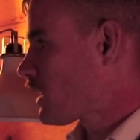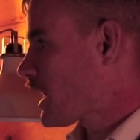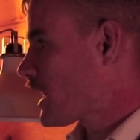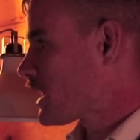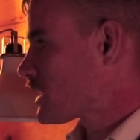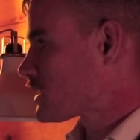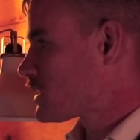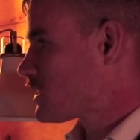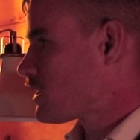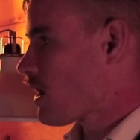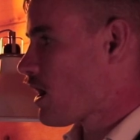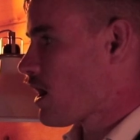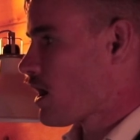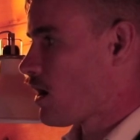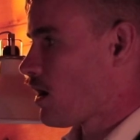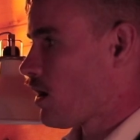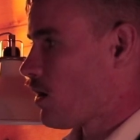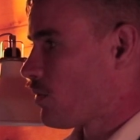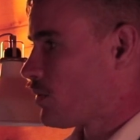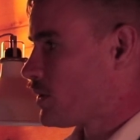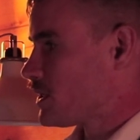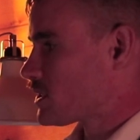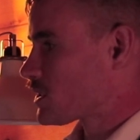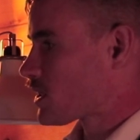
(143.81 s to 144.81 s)
has not
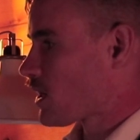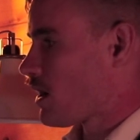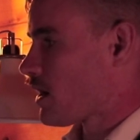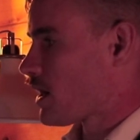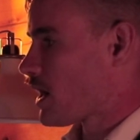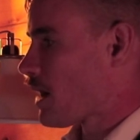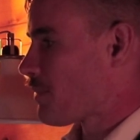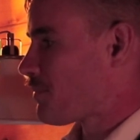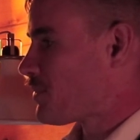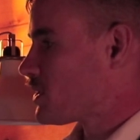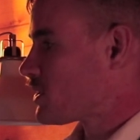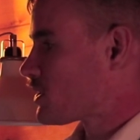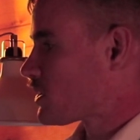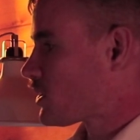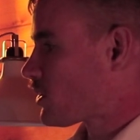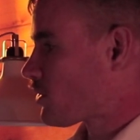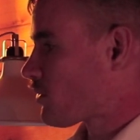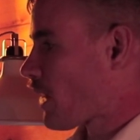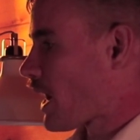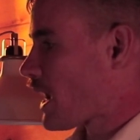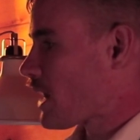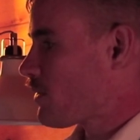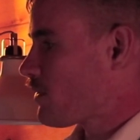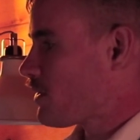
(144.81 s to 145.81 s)
always gone up and to the
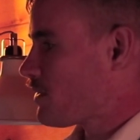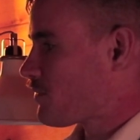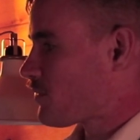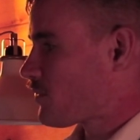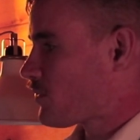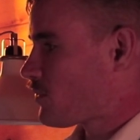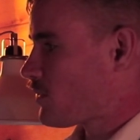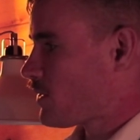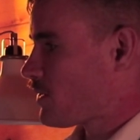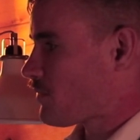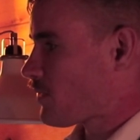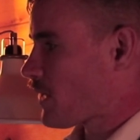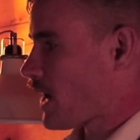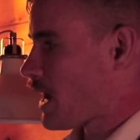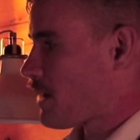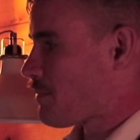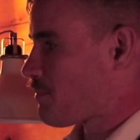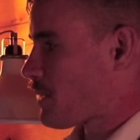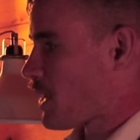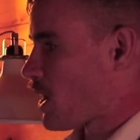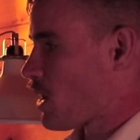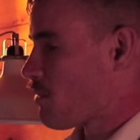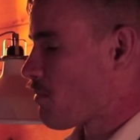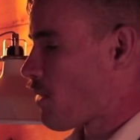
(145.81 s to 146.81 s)
right, we've
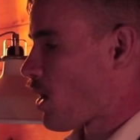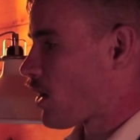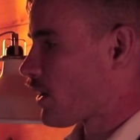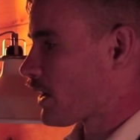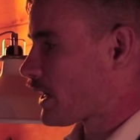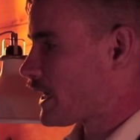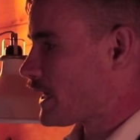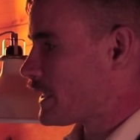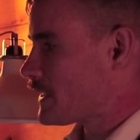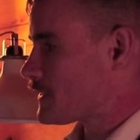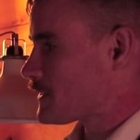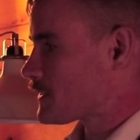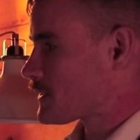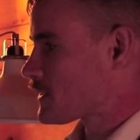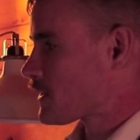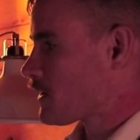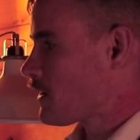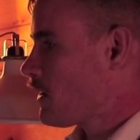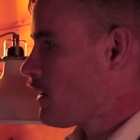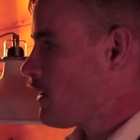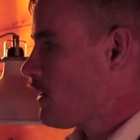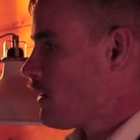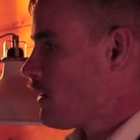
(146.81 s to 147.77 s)
had bear markets.